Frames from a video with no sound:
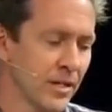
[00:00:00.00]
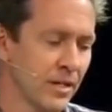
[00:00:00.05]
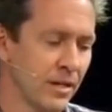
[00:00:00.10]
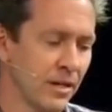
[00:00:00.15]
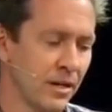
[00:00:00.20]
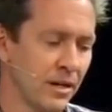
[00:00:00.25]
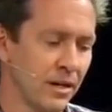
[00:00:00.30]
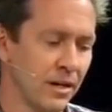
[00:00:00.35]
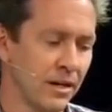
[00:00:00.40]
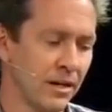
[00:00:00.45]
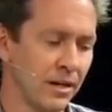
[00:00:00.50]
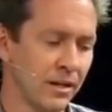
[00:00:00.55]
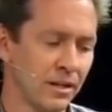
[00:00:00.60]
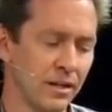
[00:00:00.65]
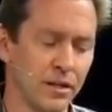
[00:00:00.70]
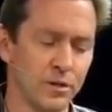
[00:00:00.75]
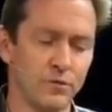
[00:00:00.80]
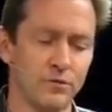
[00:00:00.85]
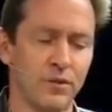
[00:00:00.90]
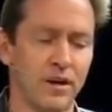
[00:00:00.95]
I
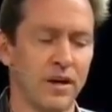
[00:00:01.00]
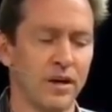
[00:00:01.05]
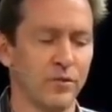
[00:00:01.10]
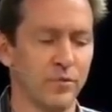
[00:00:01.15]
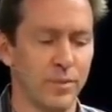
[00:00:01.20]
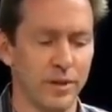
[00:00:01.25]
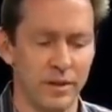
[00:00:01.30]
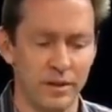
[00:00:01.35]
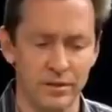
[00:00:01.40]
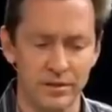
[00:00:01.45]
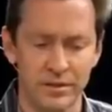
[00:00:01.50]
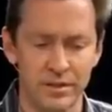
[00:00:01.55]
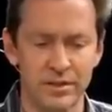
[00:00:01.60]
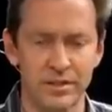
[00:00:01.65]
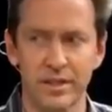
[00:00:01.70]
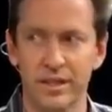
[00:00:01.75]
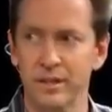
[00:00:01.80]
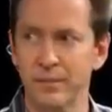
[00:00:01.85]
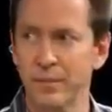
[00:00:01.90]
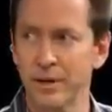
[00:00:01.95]
lost 5 pounds, then
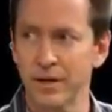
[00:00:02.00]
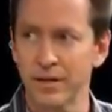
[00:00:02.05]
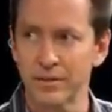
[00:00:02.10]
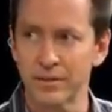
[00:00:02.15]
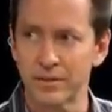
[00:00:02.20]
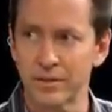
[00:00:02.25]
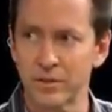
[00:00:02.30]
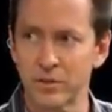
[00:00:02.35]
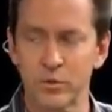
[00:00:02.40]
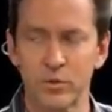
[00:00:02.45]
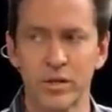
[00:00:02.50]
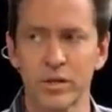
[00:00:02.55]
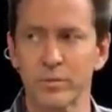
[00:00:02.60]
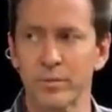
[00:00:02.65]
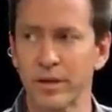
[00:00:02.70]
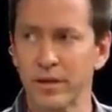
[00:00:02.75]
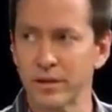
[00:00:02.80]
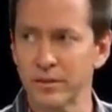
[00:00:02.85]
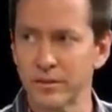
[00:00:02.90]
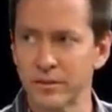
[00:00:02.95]
10 pounds, then 20
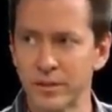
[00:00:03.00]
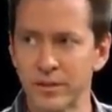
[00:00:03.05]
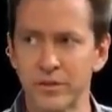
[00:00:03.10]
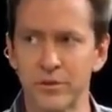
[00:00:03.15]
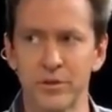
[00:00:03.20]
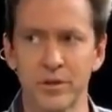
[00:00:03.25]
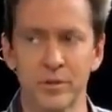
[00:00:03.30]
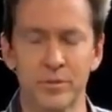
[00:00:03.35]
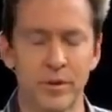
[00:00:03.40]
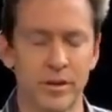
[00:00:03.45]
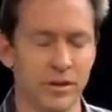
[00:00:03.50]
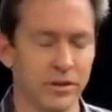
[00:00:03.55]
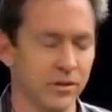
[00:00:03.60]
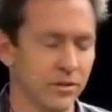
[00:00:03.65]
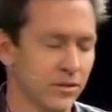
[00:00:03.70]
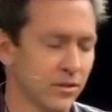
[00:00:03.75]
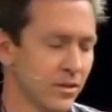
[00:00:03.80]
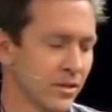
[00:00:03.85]
pounds, then 30 pounds.